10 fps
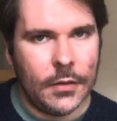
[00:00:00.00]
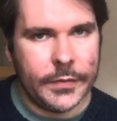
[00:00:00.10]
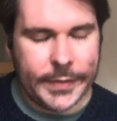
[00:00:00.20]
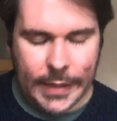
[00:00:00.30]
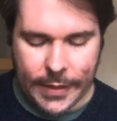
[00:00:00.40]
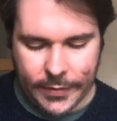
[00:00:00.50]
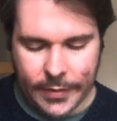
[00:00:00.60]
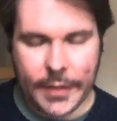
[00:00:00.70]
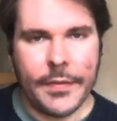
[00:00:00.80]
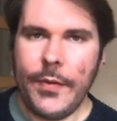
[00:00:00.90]
all together
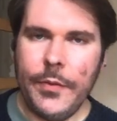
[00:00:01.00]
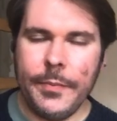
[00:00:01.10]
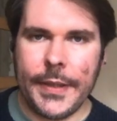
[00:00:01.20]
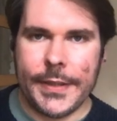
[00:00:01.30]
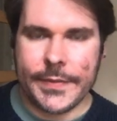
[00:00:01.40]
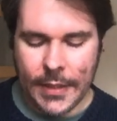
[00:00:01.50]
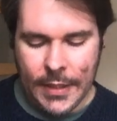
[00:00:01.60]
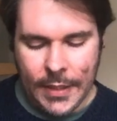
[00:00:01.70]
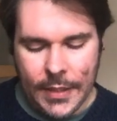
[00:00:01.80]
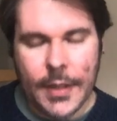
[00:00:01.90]
in the home place,
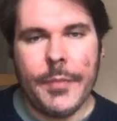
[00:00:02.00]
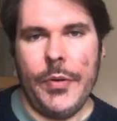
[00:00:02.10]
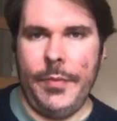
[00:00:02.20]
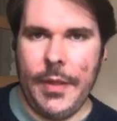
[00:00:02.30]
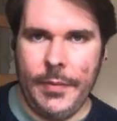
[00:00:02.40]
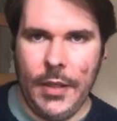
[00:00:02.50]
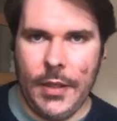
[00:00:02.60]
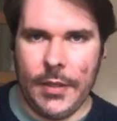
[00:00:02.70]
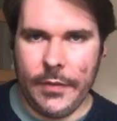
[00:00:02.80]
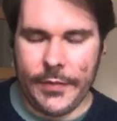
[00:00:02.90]
but maybe
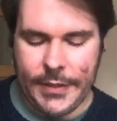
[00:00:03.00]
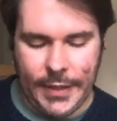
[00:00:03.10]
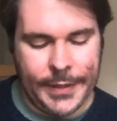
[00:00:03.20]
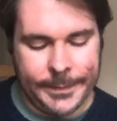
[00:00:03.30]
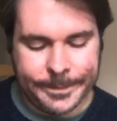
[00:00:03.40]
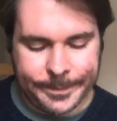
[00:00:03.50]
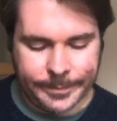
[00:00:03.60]
another time.